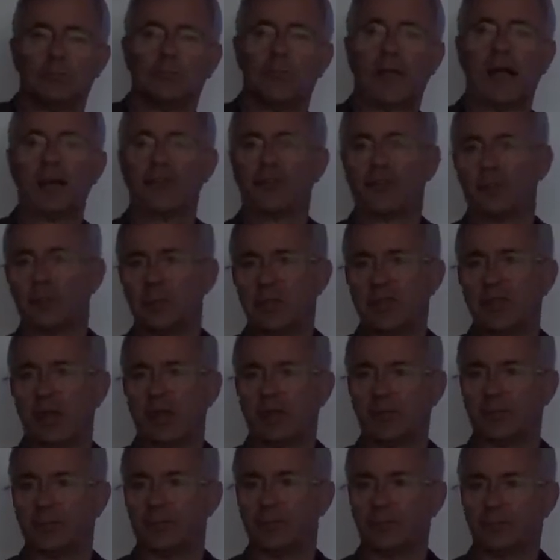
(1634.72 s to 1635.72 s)
has to be done.
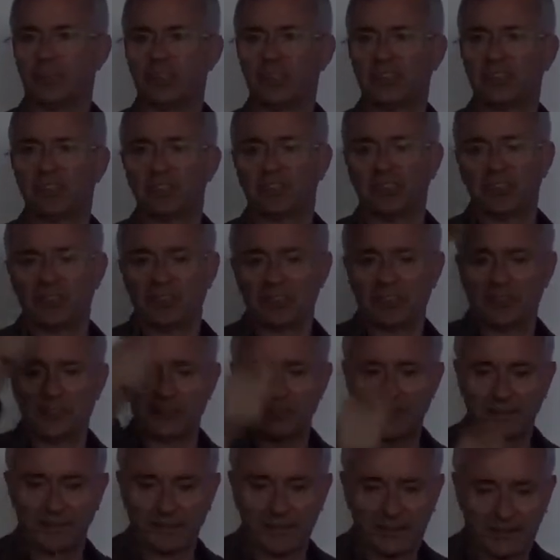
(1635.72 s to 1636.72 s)
Tick, tick, tick, tick, tick,
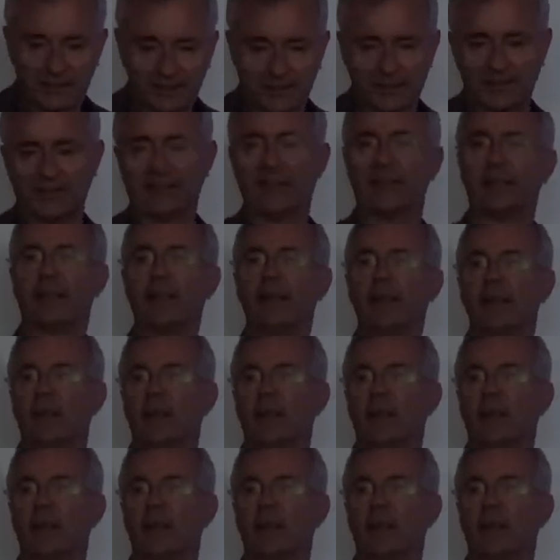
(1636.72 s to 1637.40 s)
tick, tick, tick, tick,